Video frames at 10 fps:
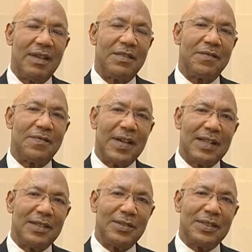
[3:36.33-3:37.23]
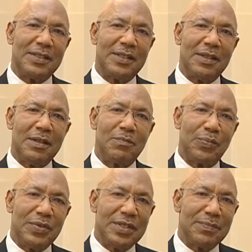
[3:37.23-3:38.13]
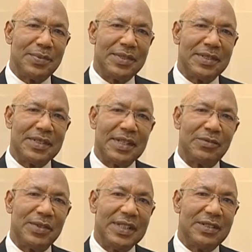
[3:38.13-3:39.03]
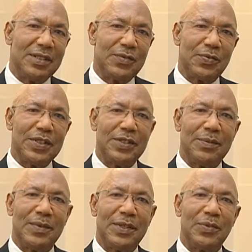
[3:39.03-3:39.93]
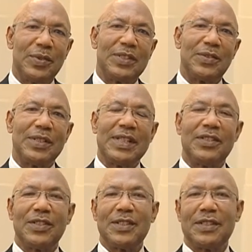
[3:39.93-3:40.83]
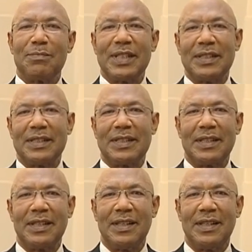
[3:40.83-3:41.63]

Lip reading: the values, principles, and religious freedom on which our nation is built.